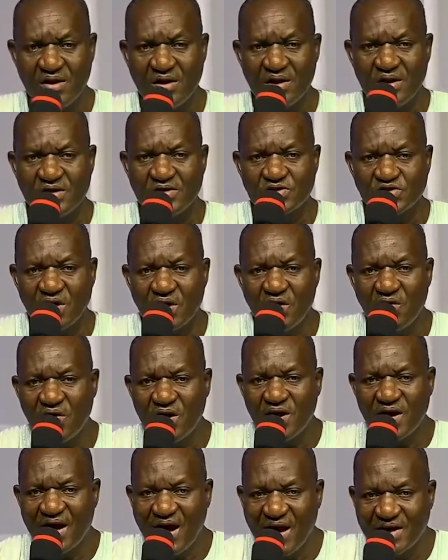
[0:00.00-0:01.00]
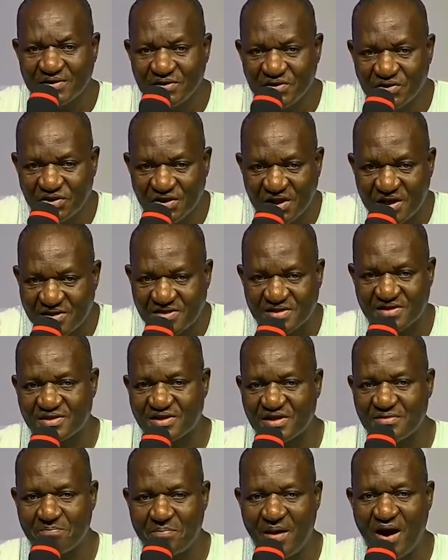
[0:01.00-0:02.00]
Someone can chase
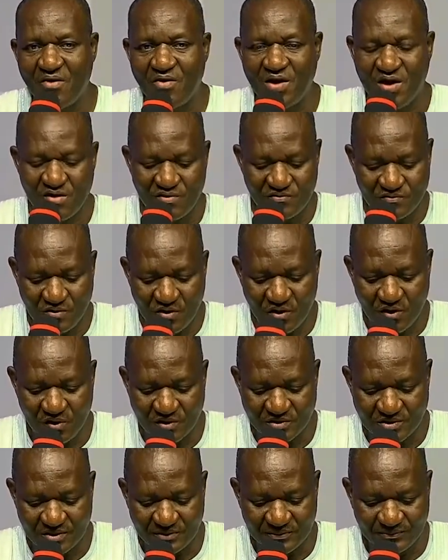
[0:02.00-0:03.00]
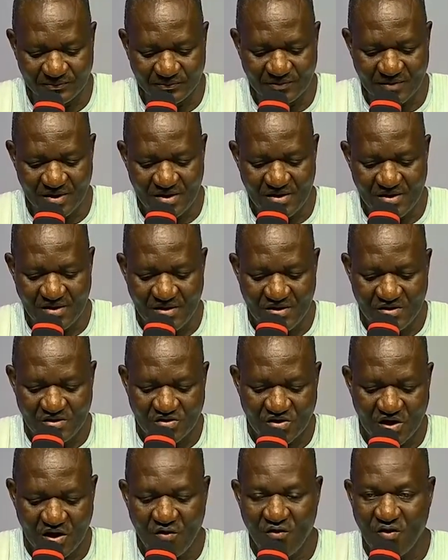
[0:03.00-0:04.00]
the power of God.
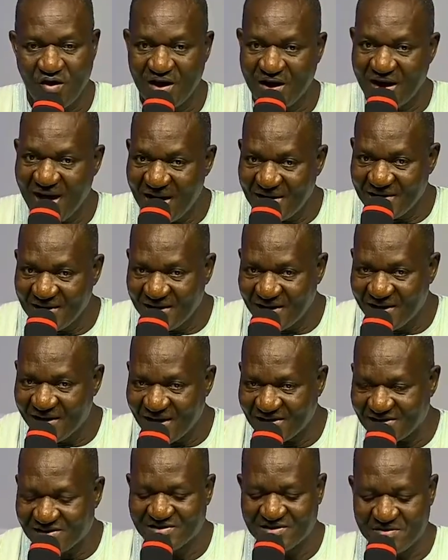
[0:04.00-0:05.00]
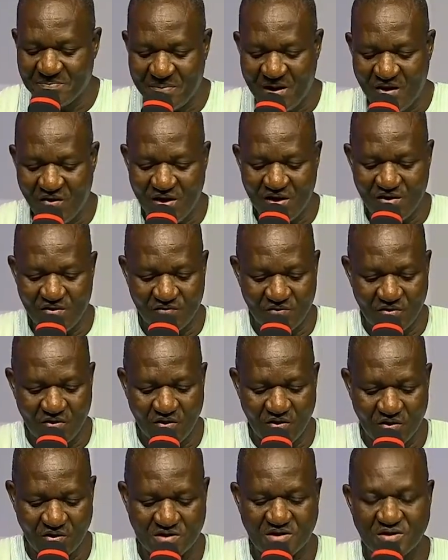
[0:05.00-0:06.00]
Someone can get the power of
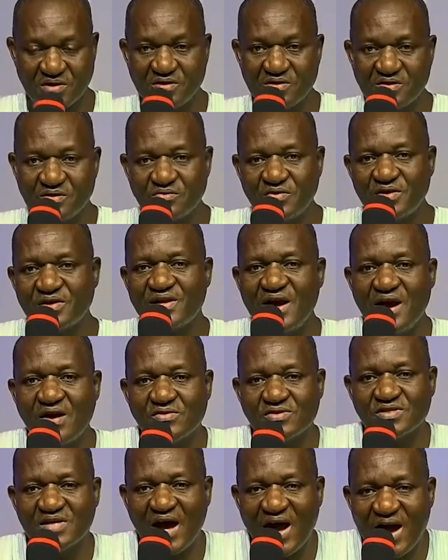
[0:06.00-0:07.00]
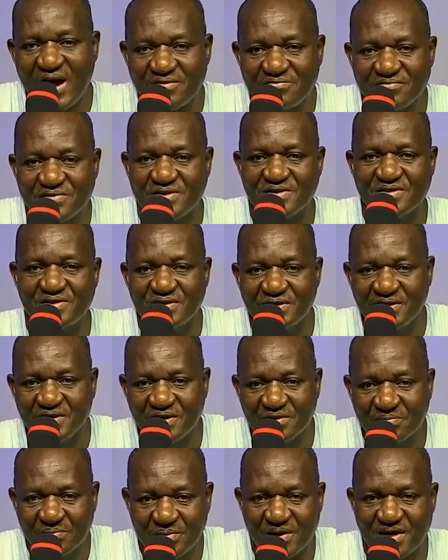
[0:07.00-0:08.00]
God without having the
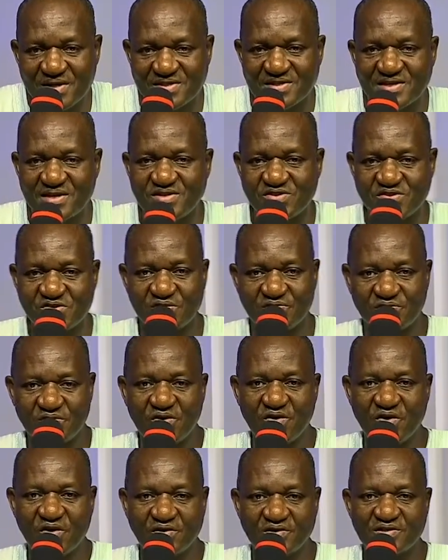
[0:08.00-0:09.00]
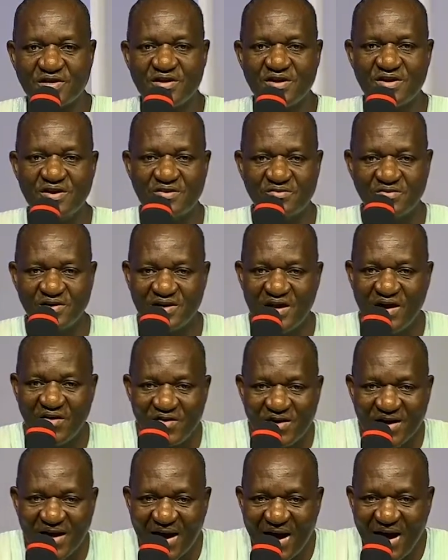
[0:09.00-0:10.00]
presence of God,
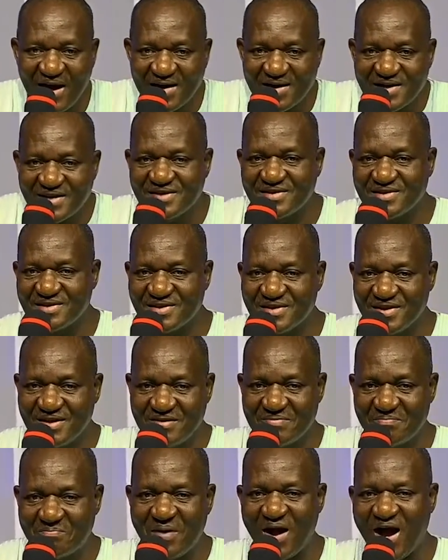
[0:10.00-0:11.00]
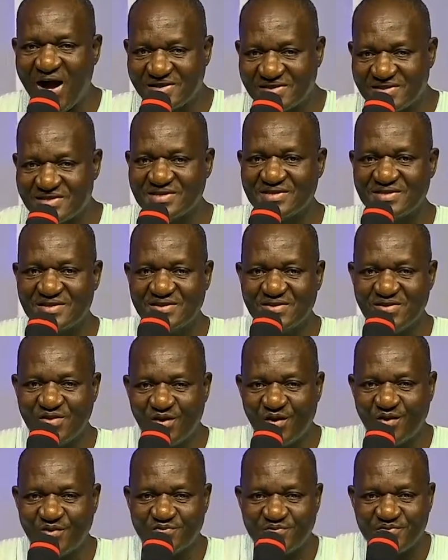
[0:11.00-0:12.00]
without carrying a part
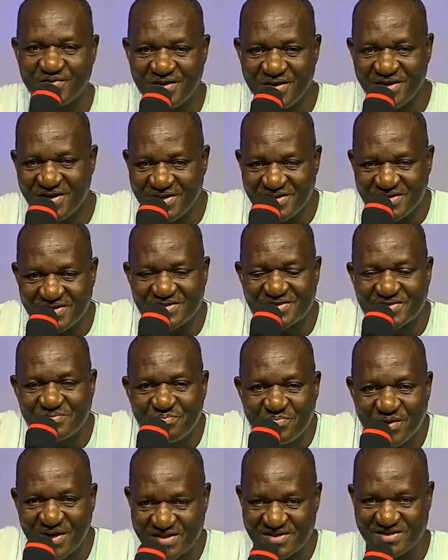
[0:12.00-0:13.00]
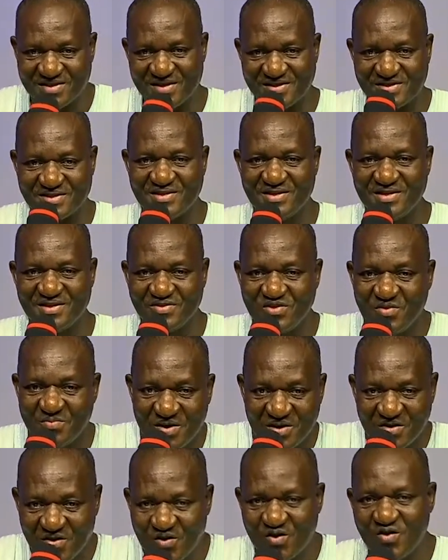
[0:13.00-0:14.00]
of his presence. You may
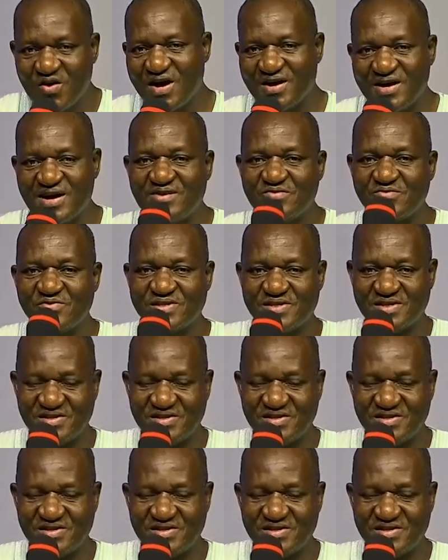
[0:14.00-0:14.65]
go around with his